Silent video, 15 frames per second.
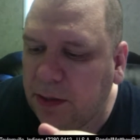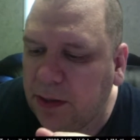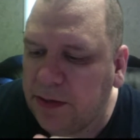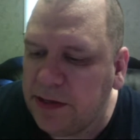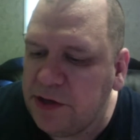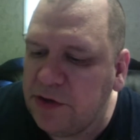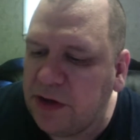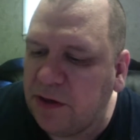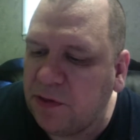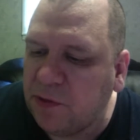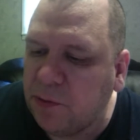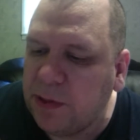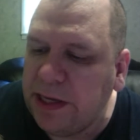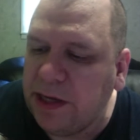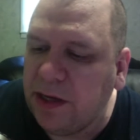Then you got
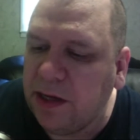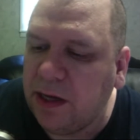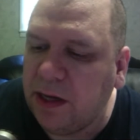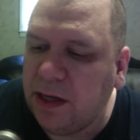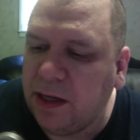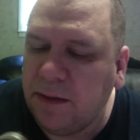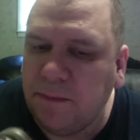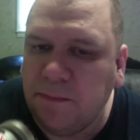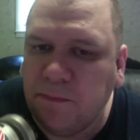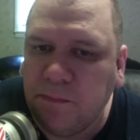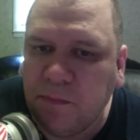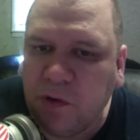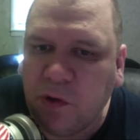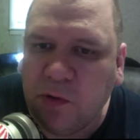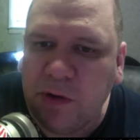three uh,
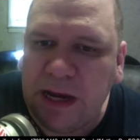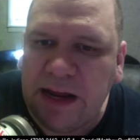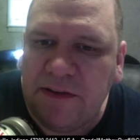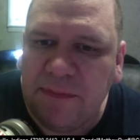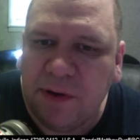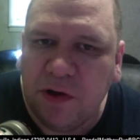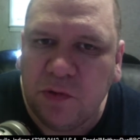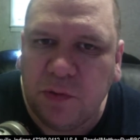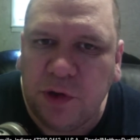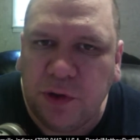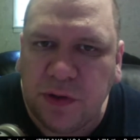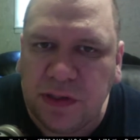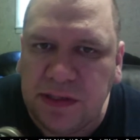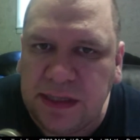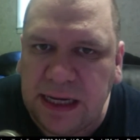creative modes where you
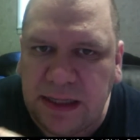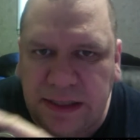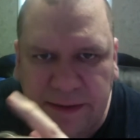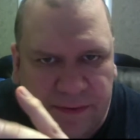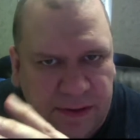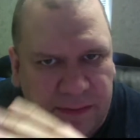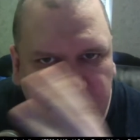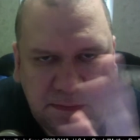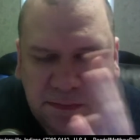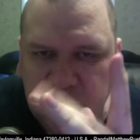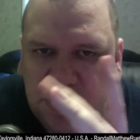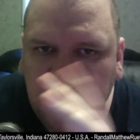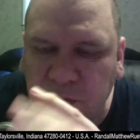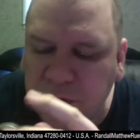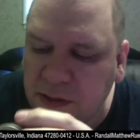can set different,
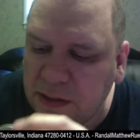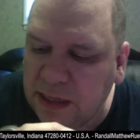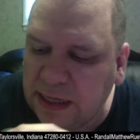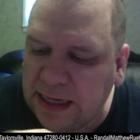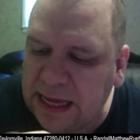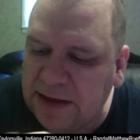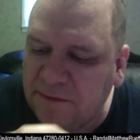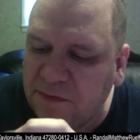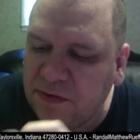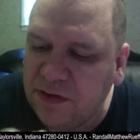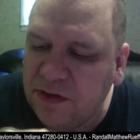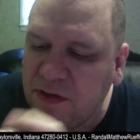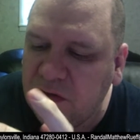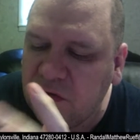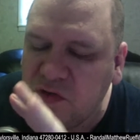you can like have
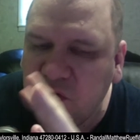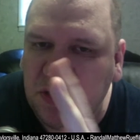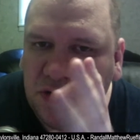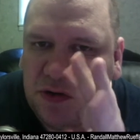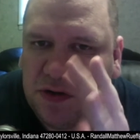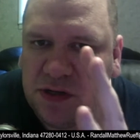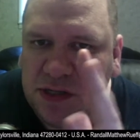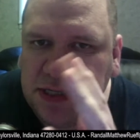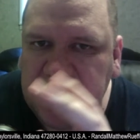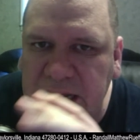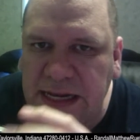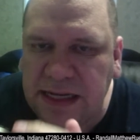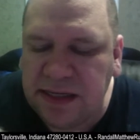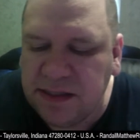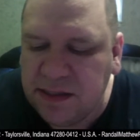certain
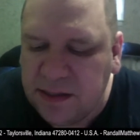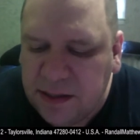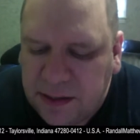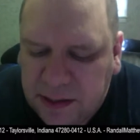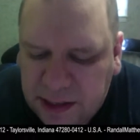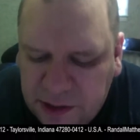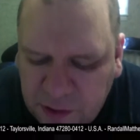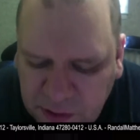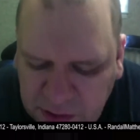settings, and you